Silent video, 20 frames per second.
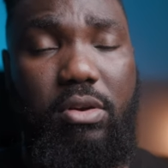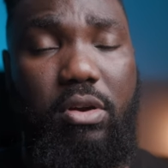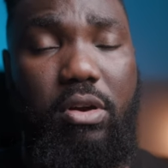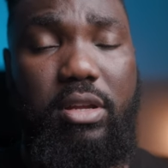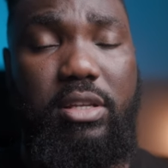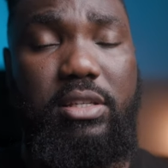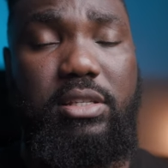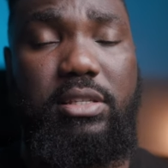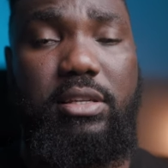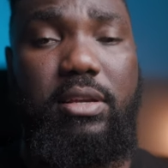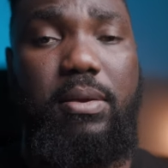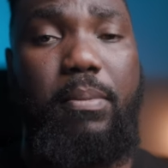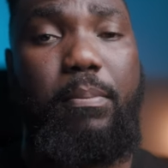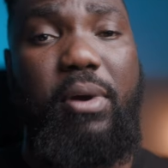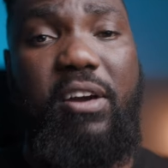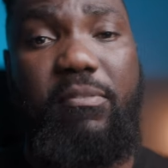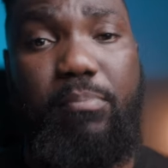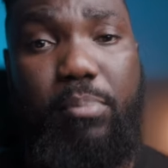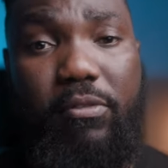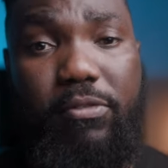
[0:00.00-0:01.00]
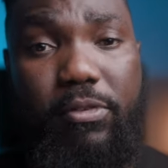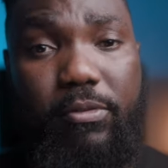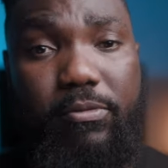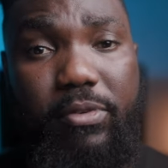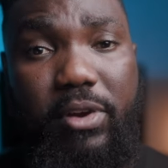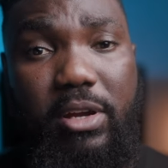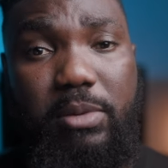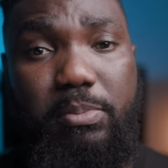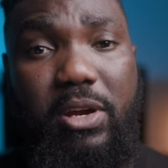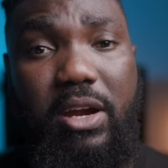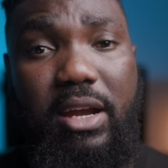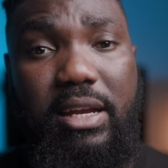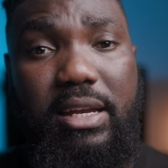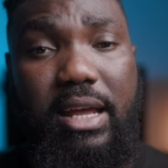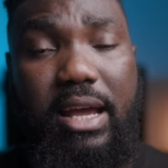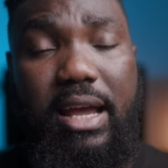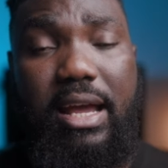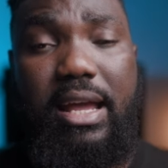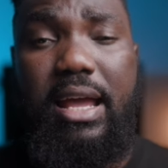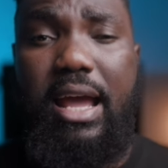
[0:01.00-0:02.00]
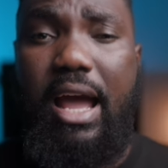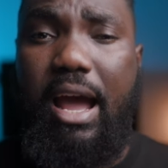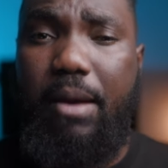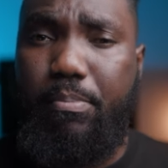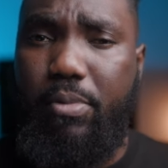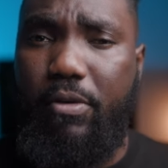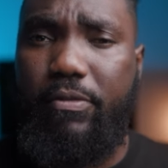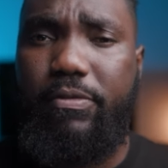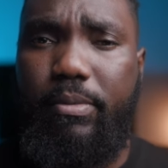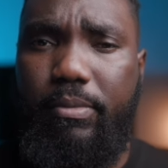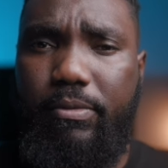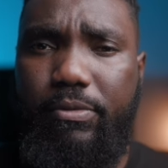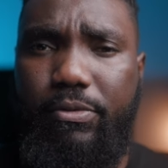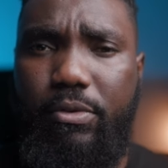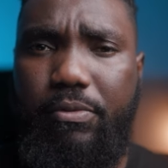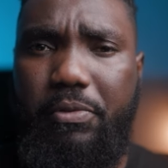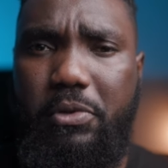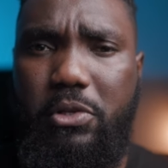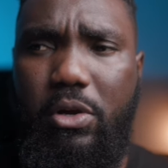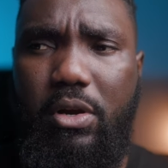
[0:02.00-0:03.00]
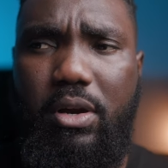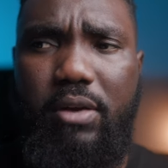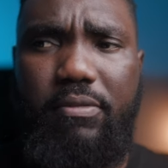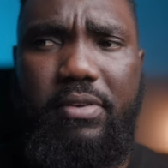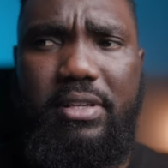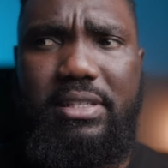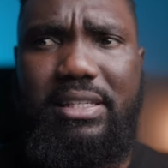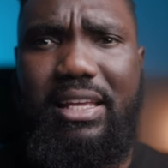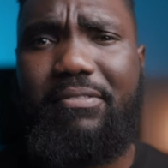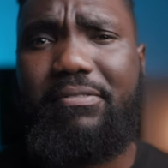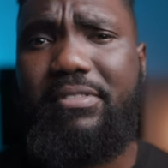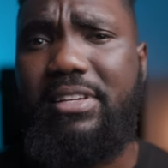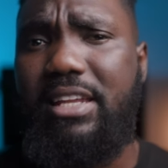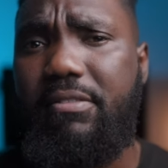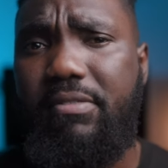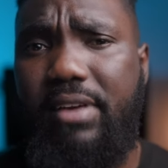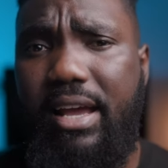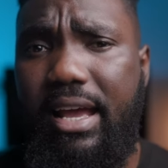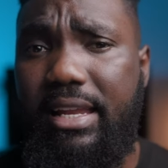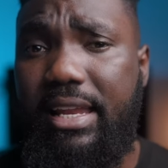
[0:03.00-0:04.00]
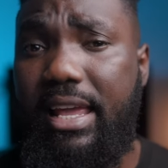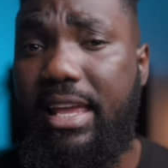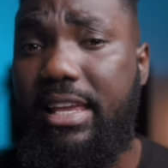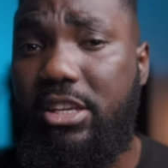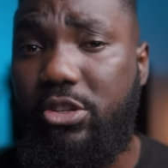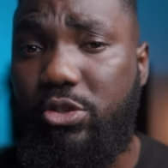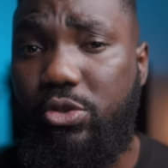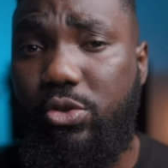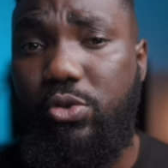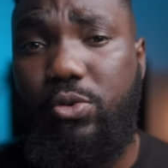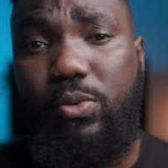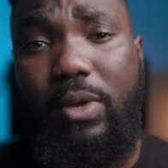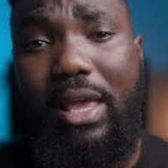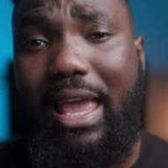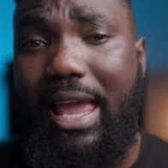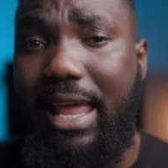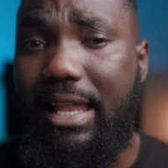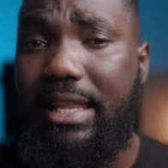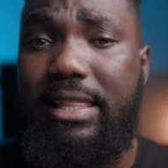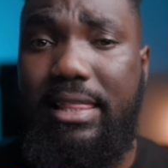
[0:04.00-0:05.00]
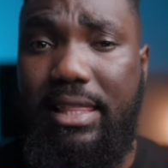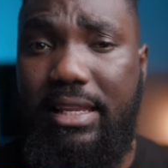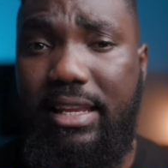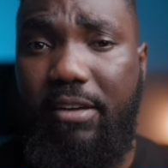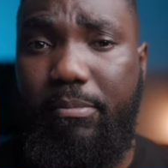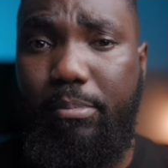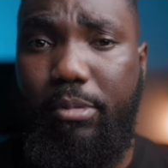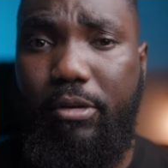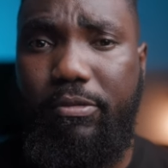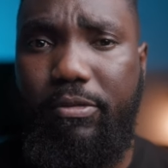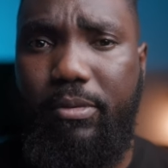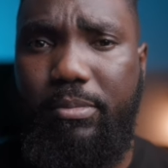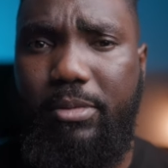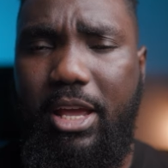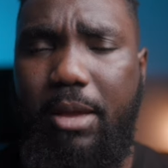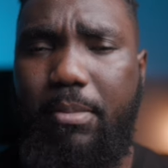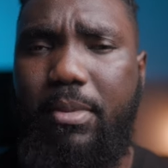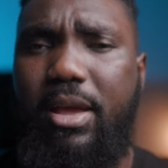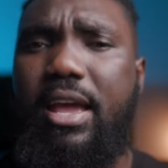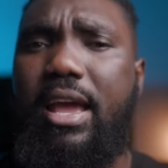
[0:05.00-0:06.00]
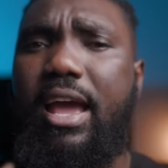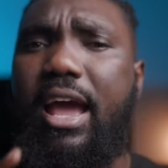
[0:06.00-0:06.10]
Honestly, but I bought from Fred Miranda, I bought from a few photographers, I've never had issues with anything I bought from them.